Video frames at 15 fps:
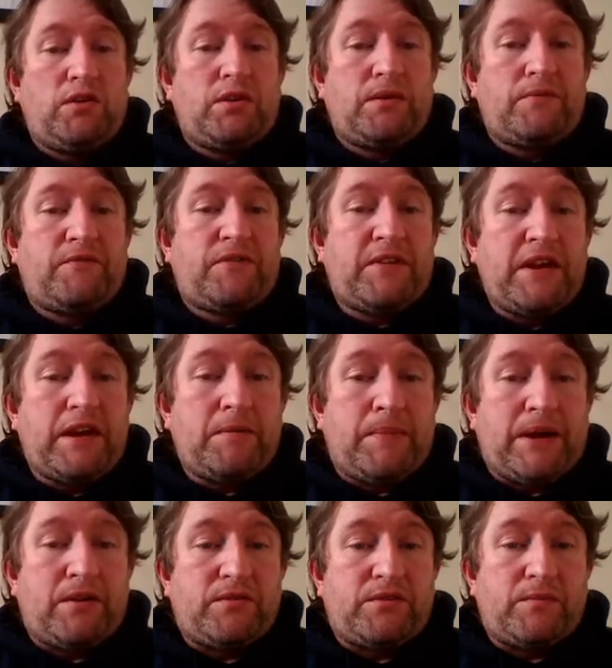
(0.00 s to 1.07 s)
think
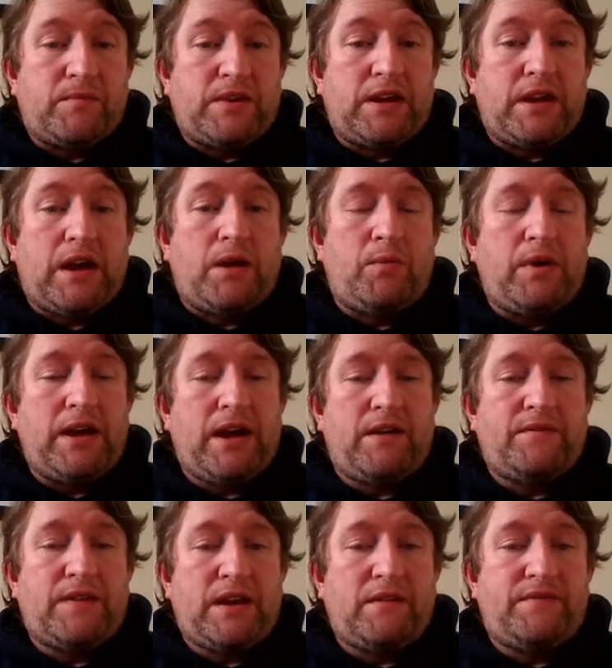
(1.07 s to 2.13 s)
about something and we have
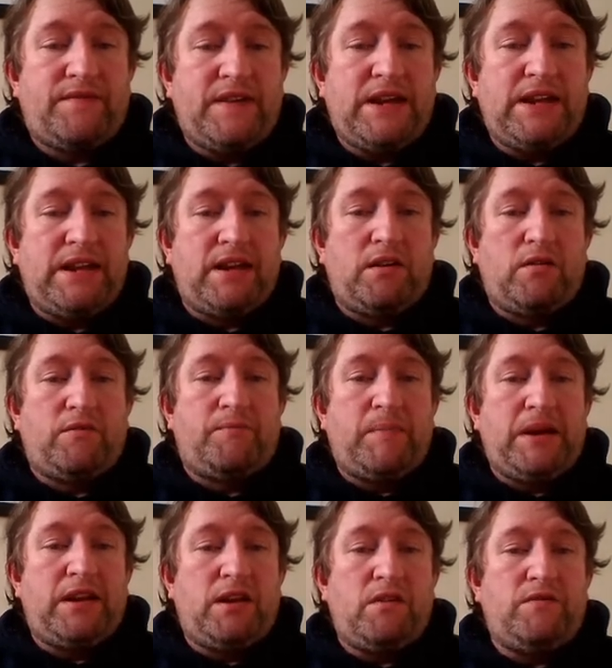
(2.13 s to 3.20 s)
that feeling of
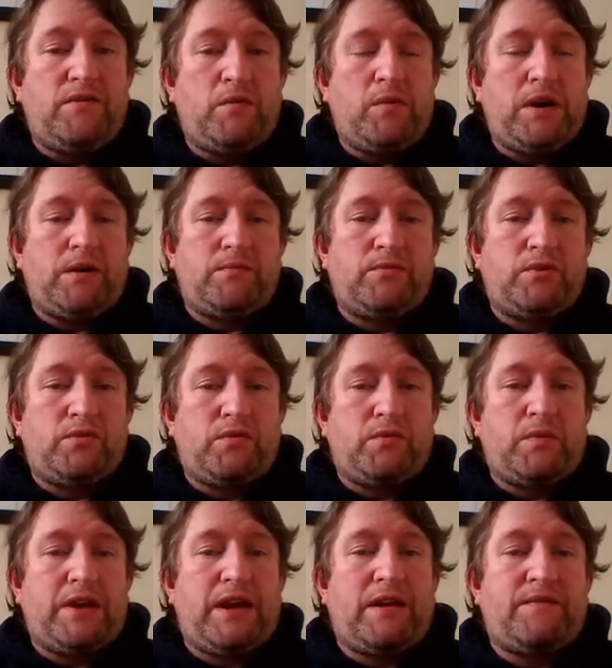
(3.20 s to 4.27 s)
being overwhelmed, or we
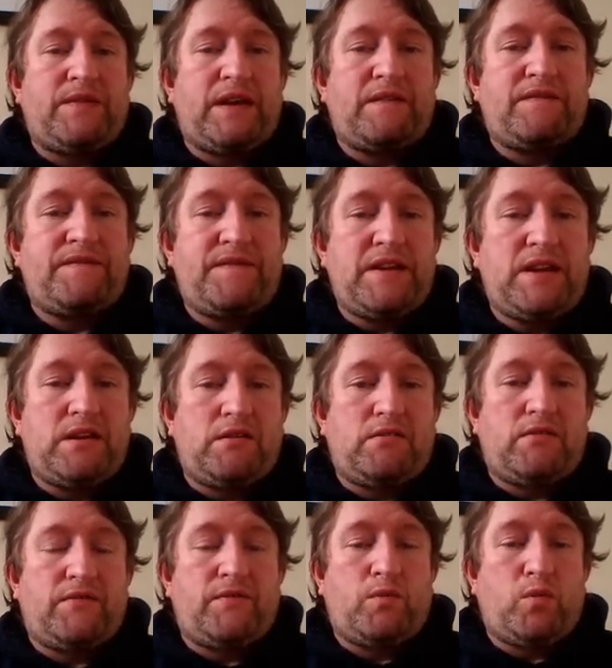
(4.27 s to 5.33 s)
have that fear
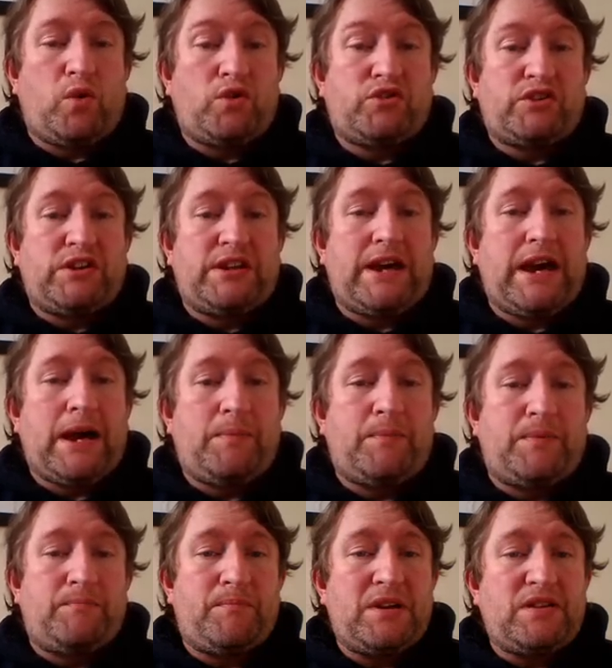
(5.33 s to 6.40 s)
of what's going to happen
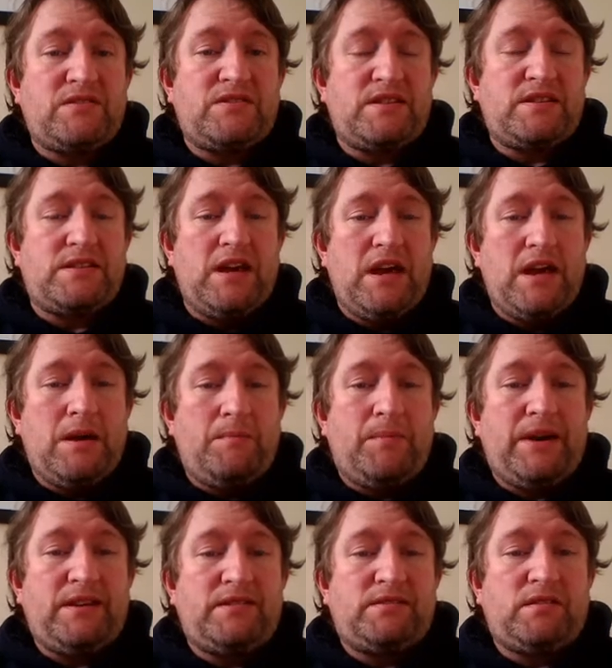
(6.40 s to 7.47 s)
because it's
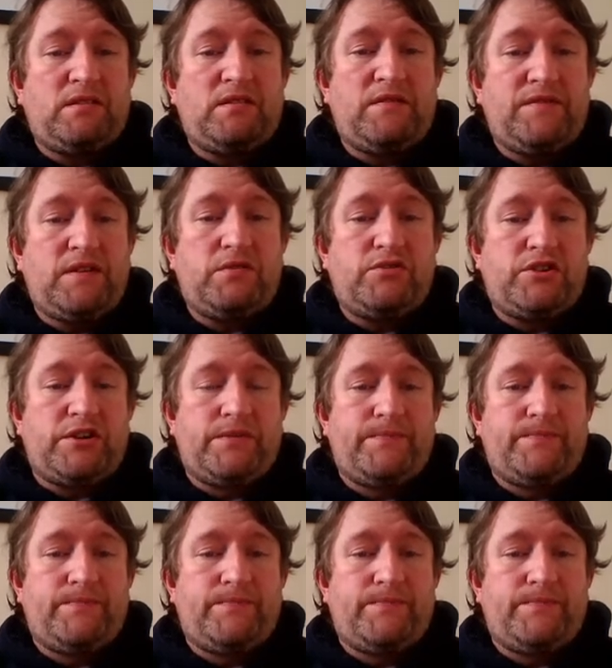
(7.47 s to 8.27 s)
based on the future.